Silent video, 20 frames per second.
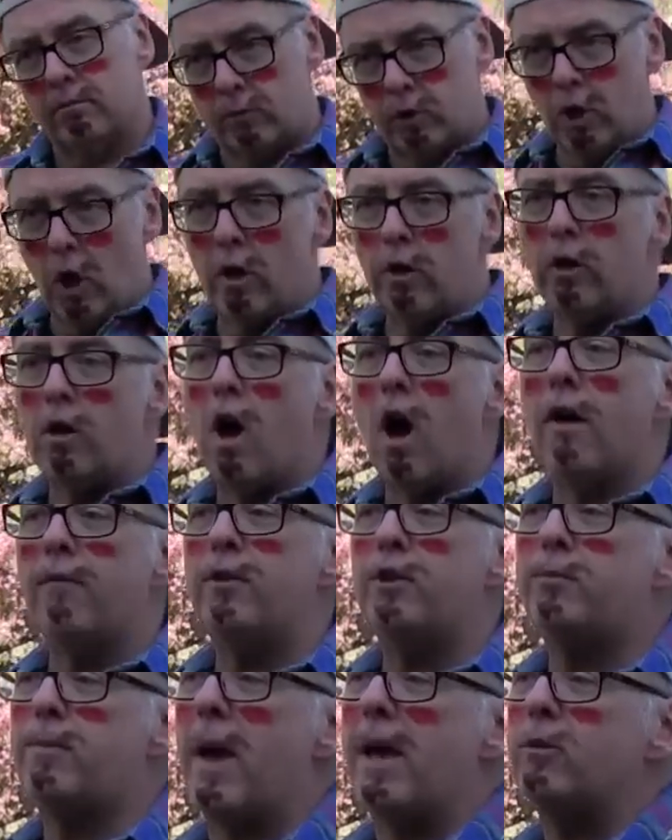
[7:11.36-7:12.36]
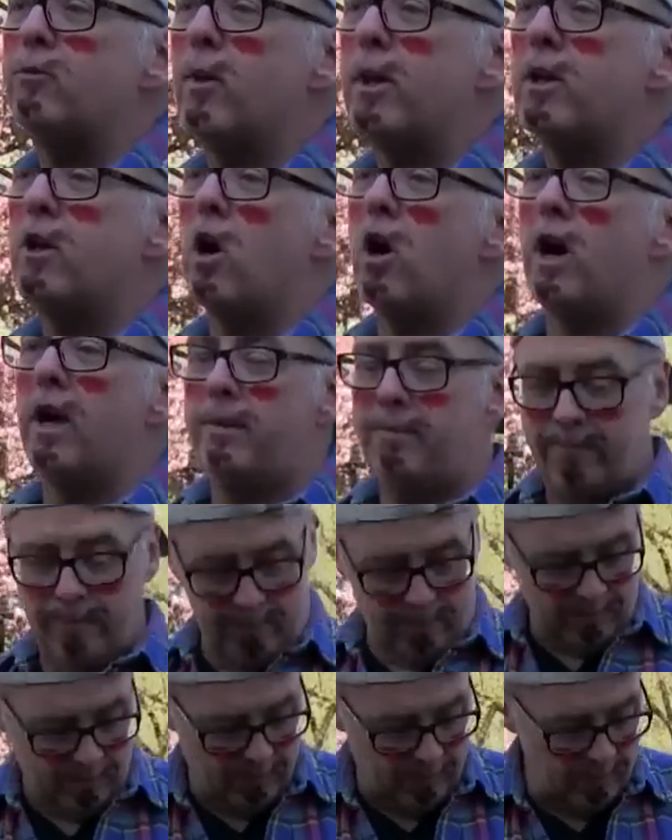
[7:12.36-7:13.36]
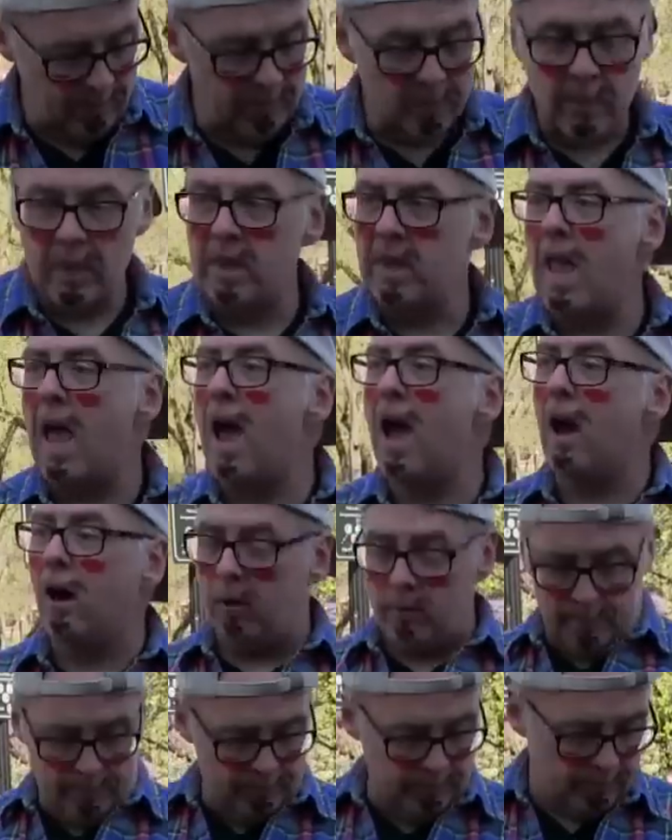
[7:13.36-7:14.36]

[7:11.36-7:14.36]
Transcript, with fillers: showed it off as best we could. Now,